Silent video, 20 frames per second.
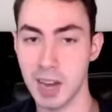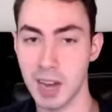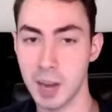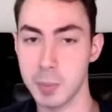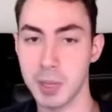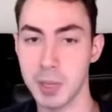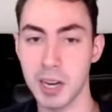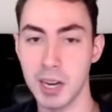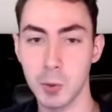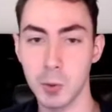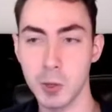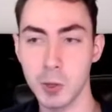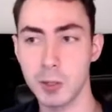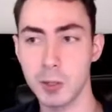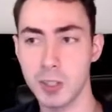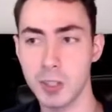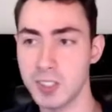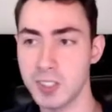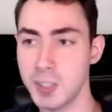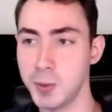IP network. You
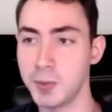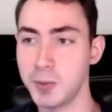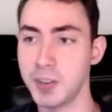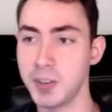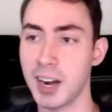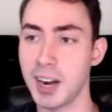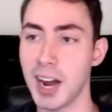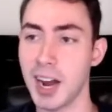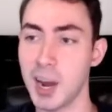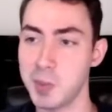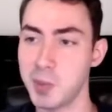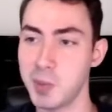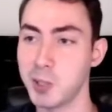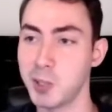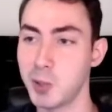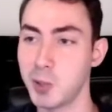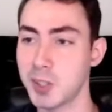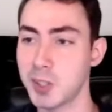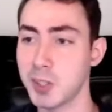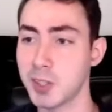can see we've got IP
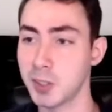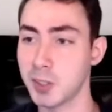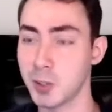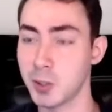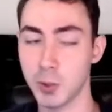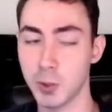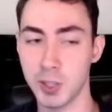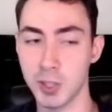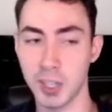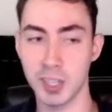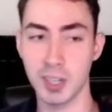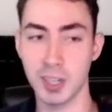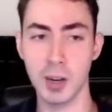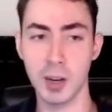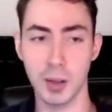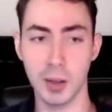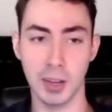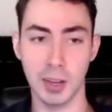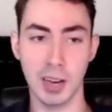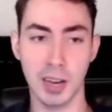addresses associated
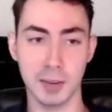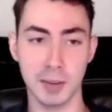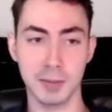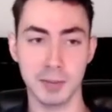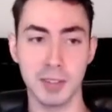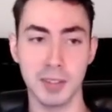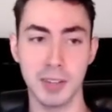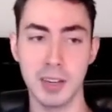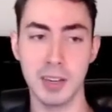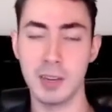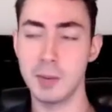on the left.